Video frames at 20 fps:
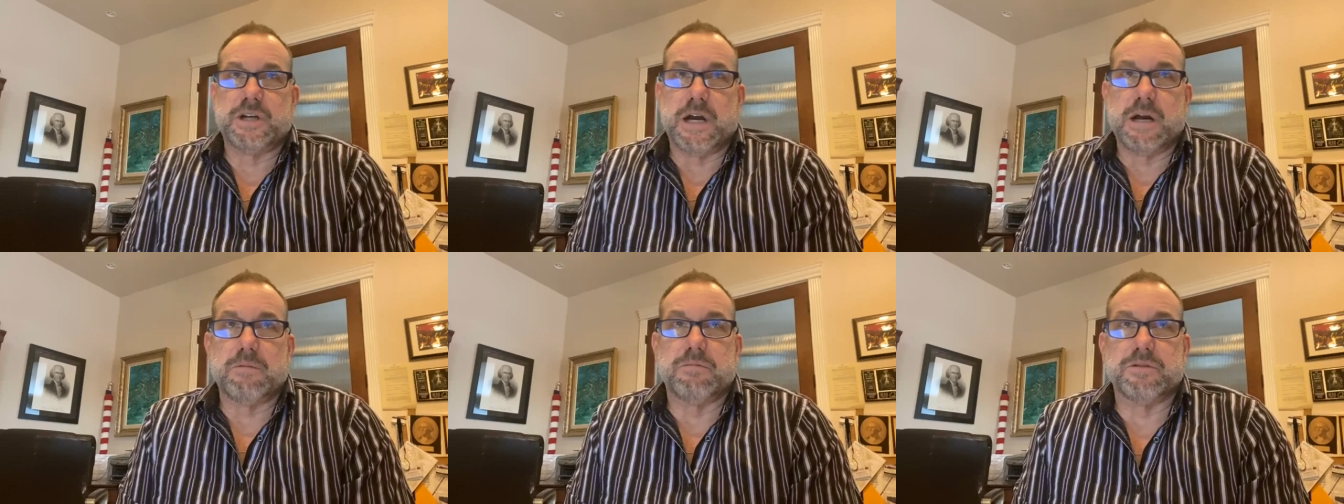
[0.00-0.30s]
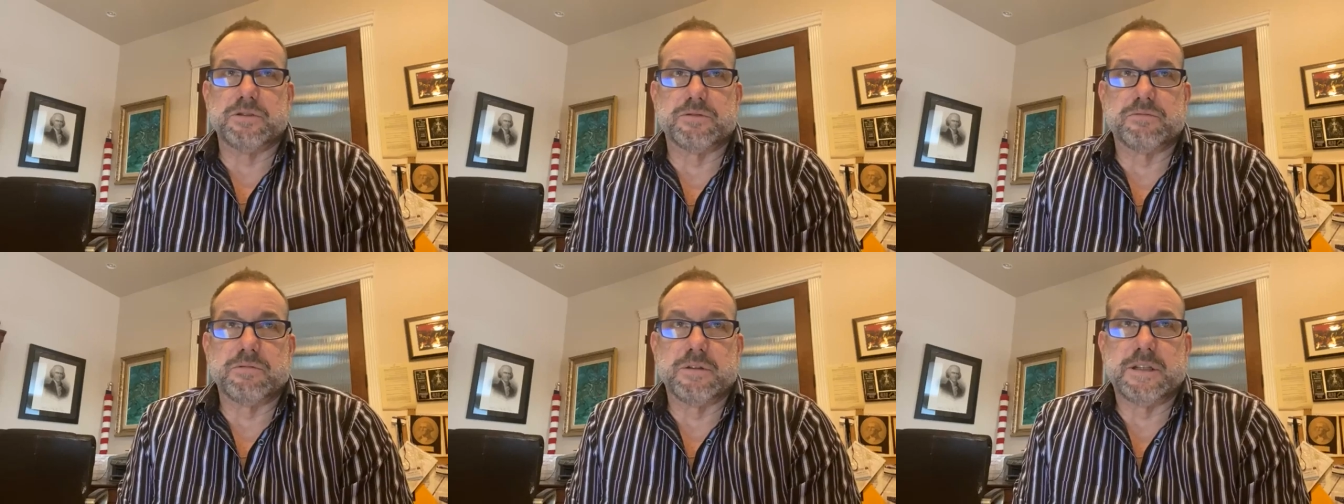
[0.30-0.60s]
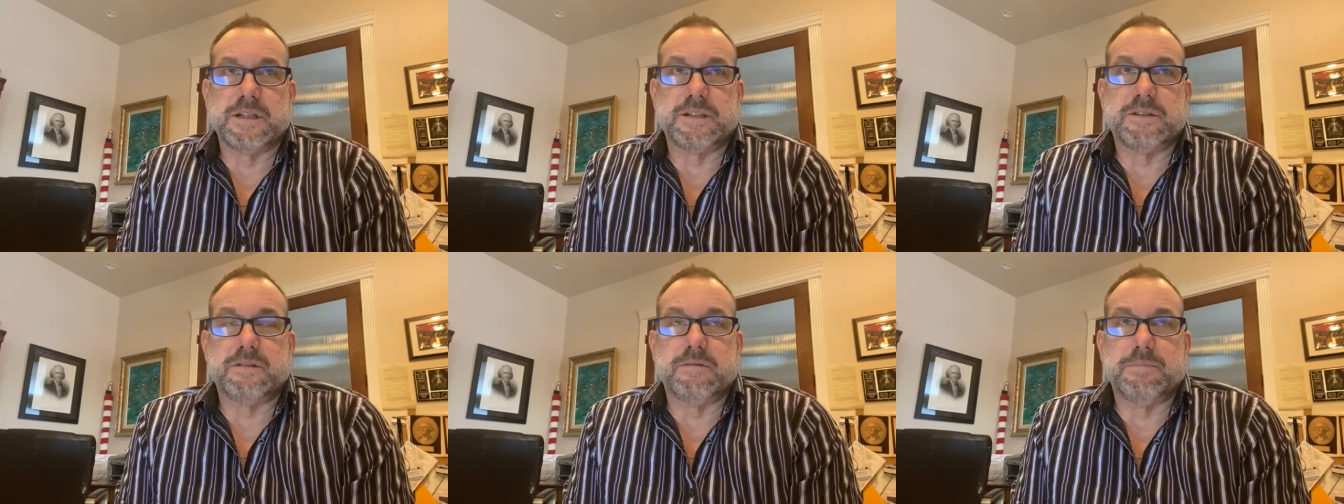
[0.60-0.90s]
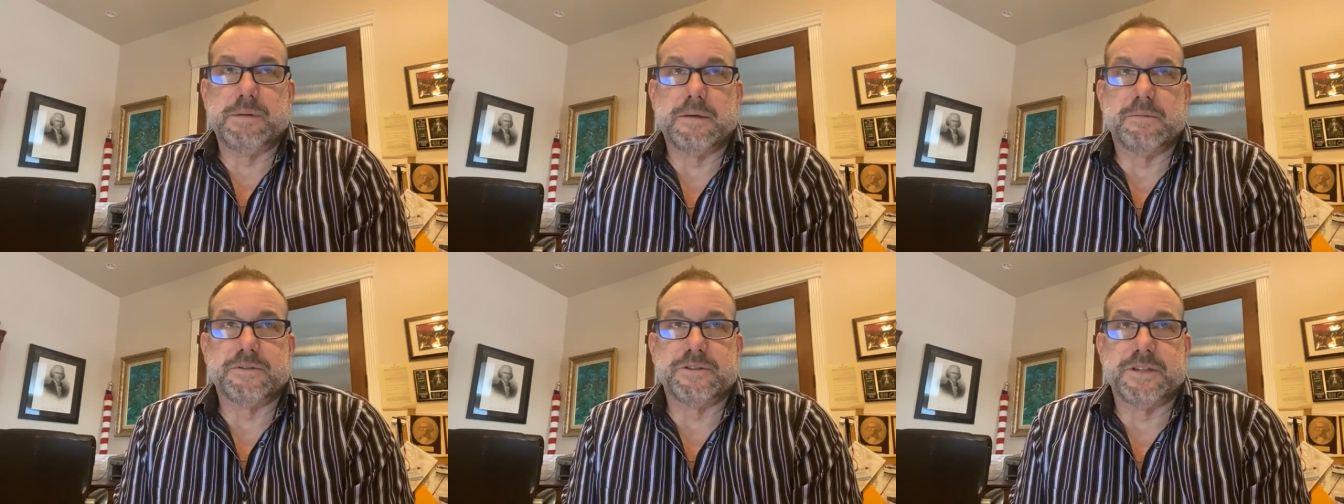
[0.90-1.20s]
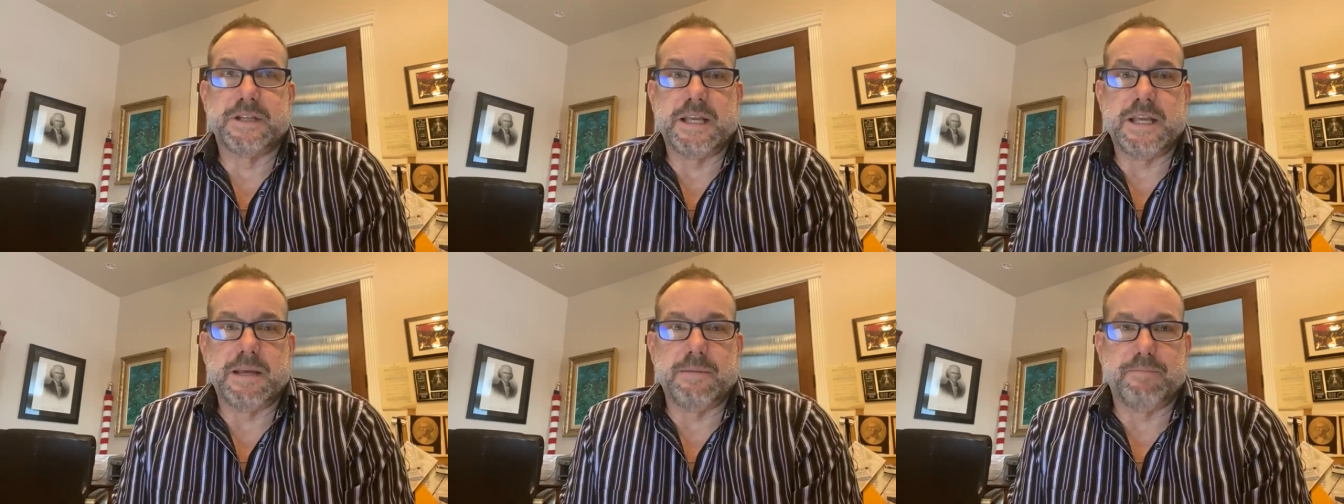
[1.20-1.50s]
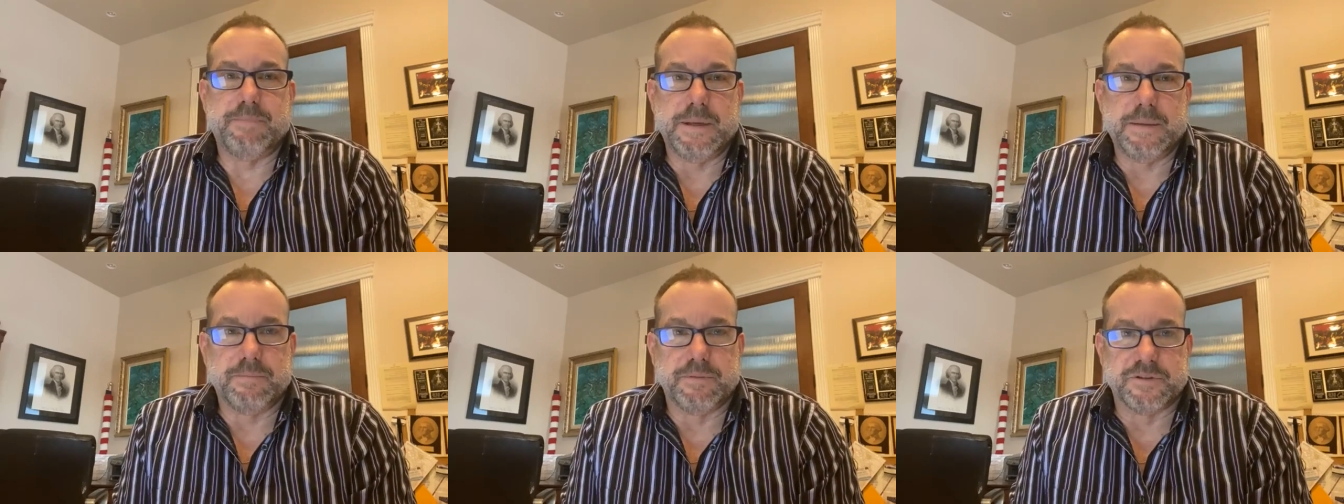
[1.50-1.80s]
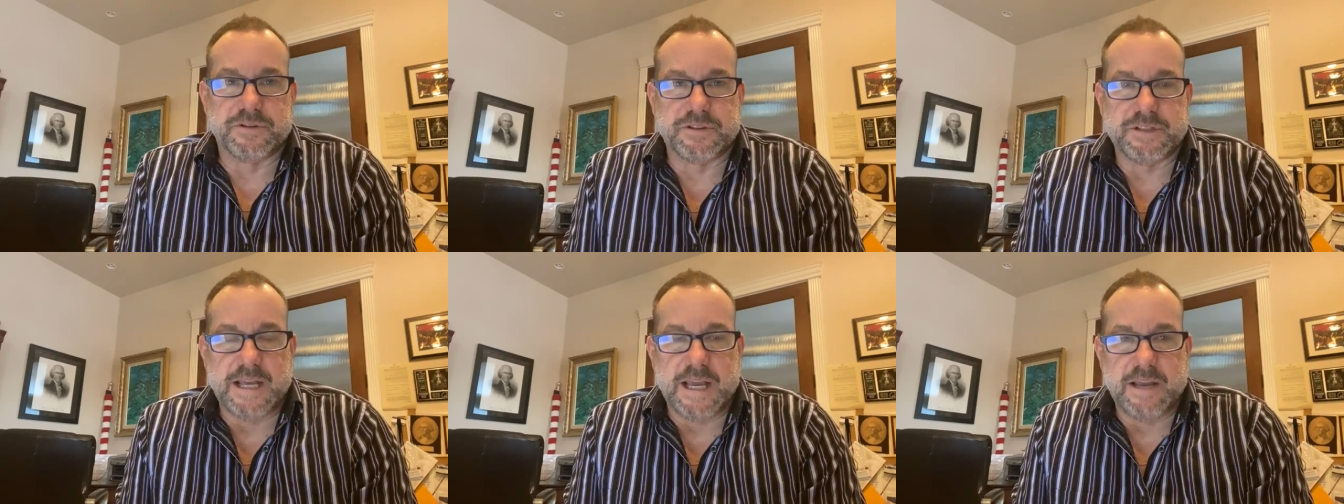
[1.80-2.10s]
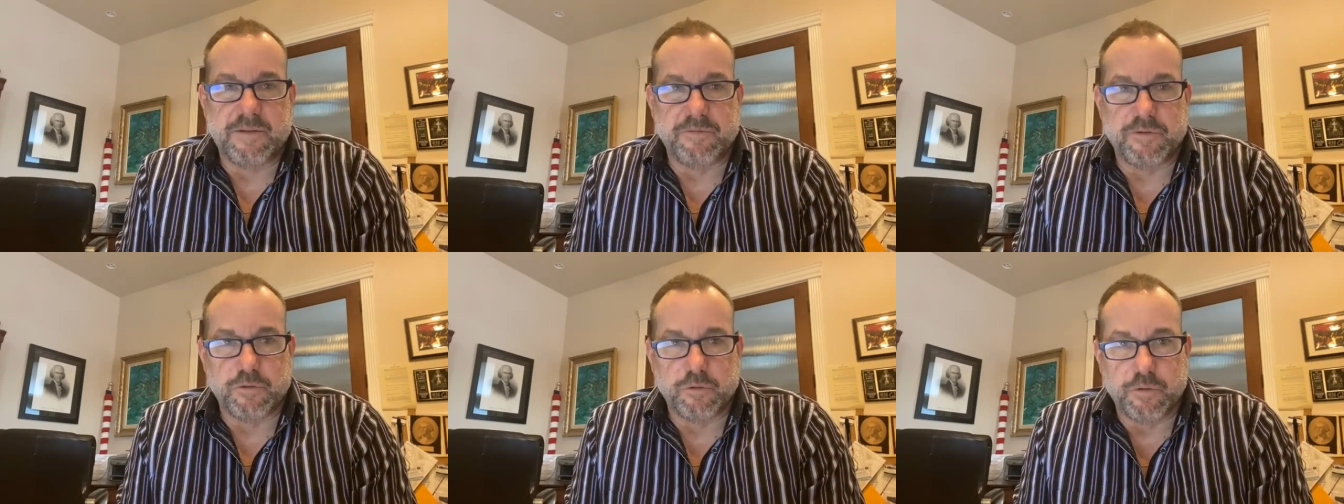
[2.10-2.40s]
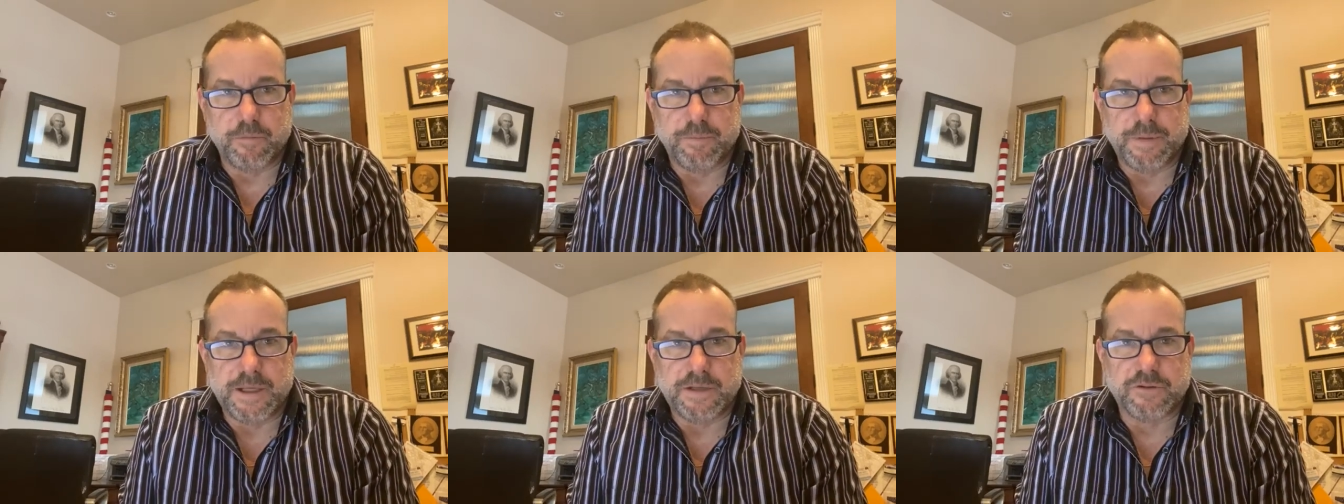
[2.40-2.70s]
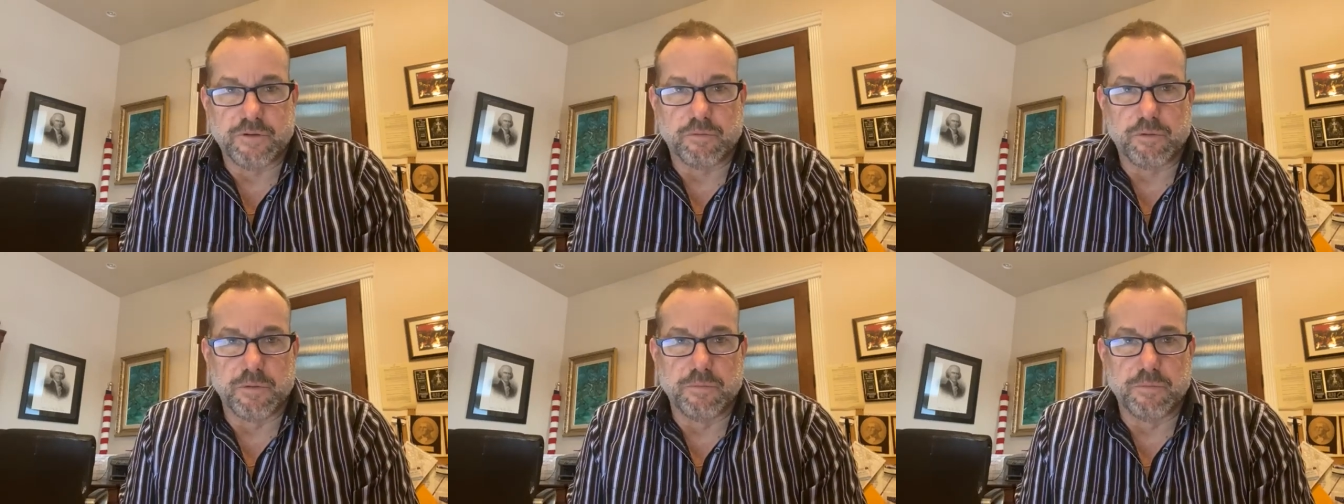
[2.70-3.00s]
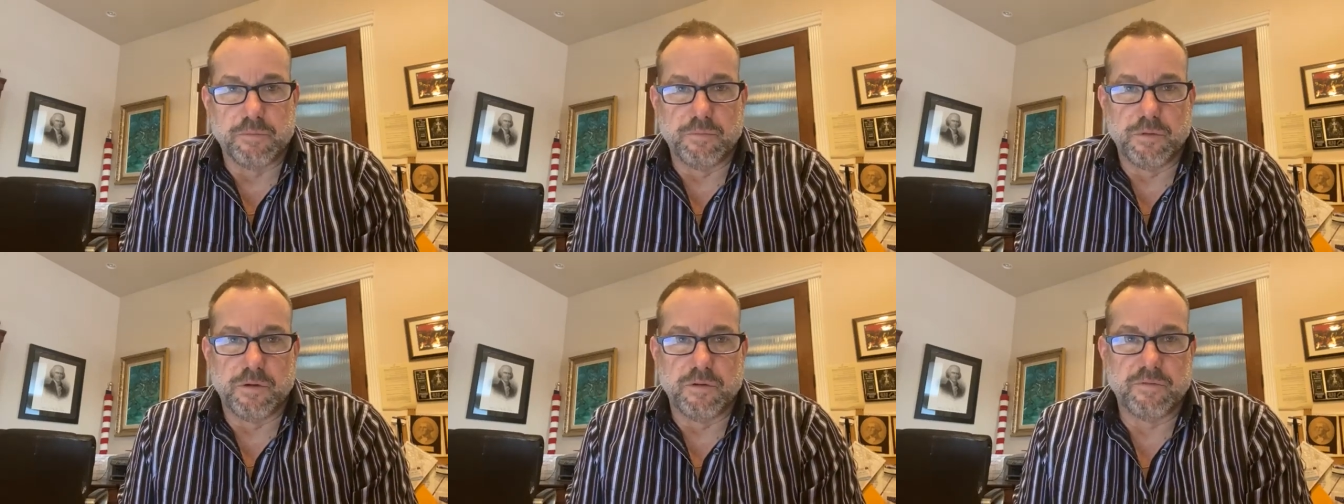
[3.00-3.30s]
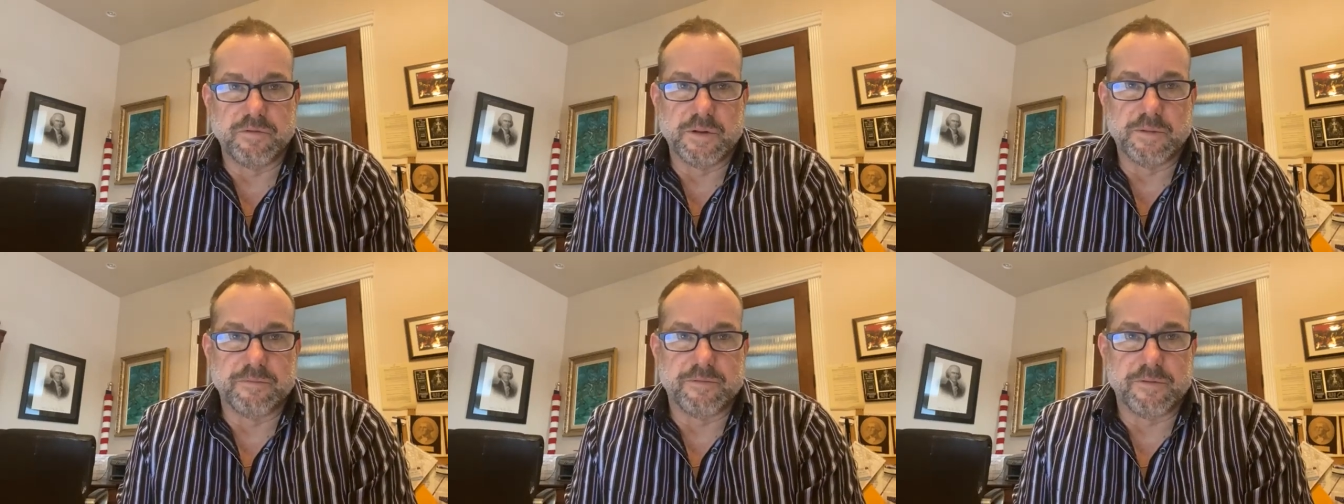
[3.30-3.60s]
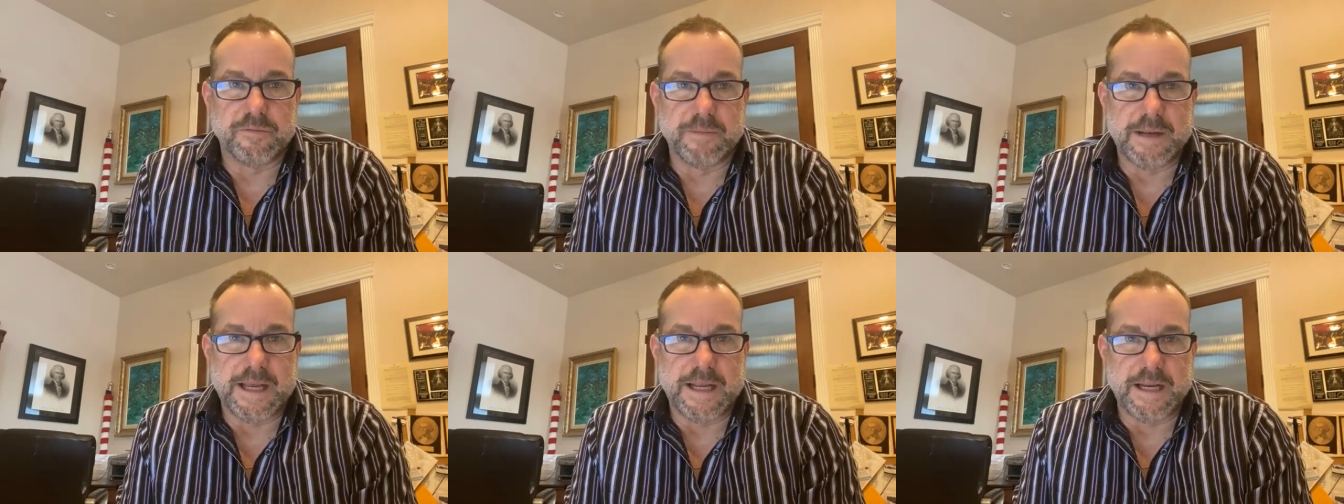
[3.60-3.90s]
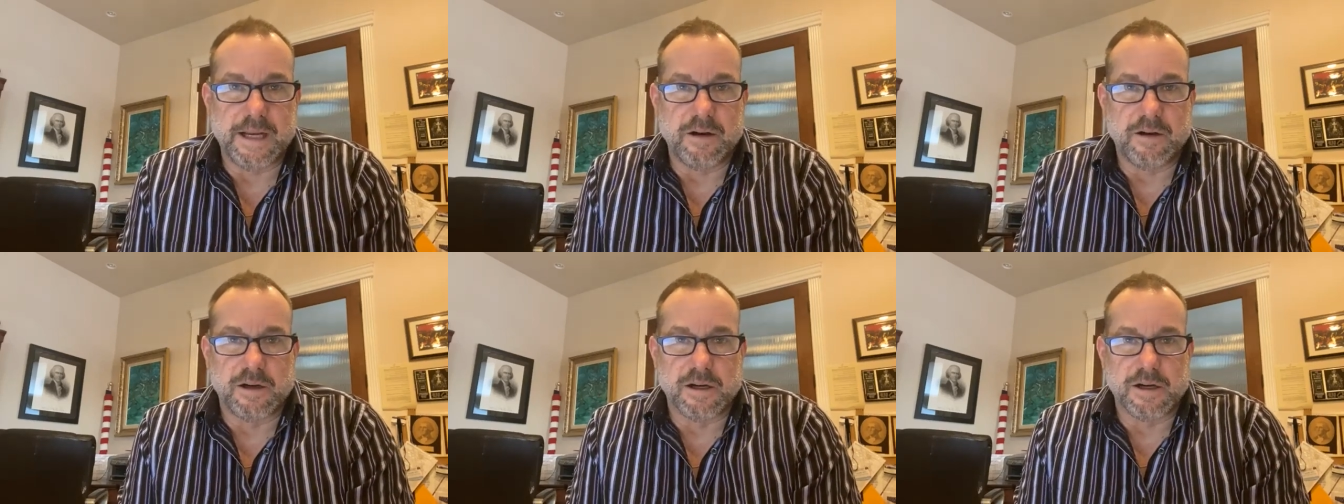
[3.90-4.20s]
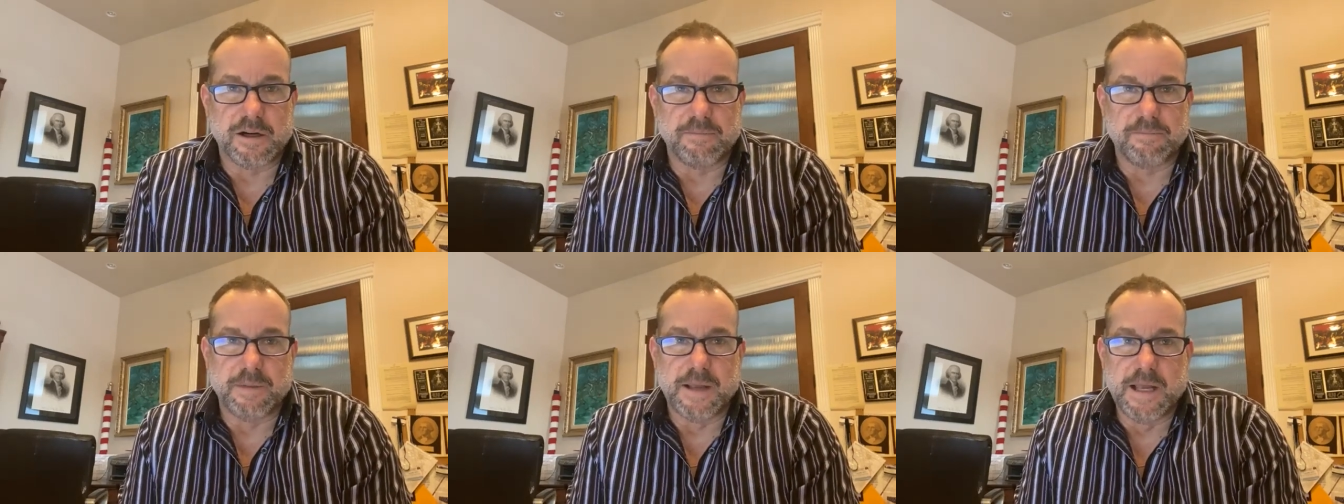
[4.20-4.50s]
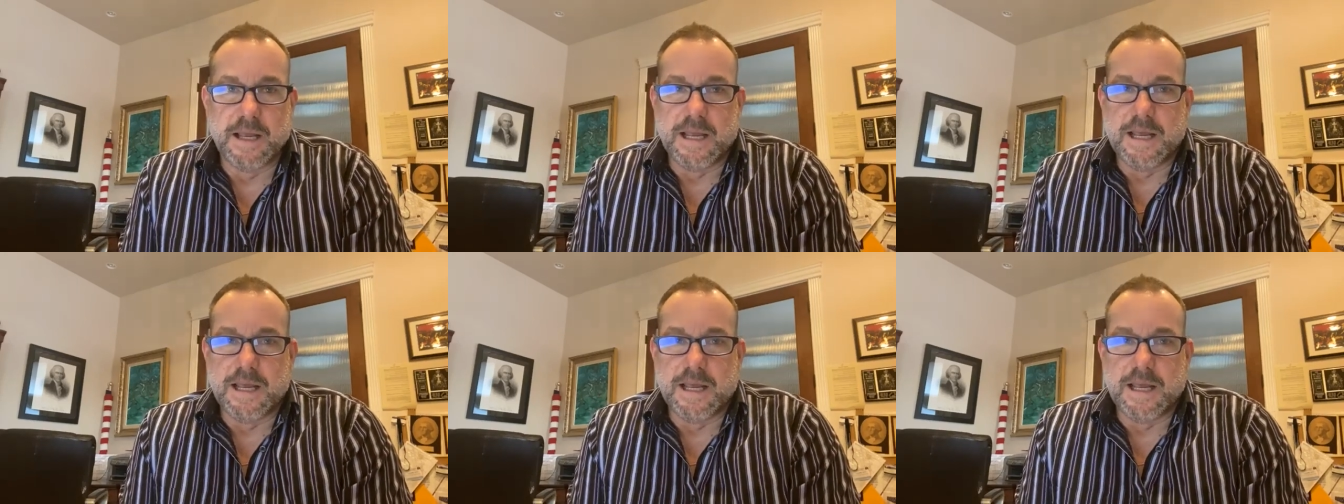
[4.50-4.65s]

job was really to be able to keep people safe, it would be to remove them from any harm,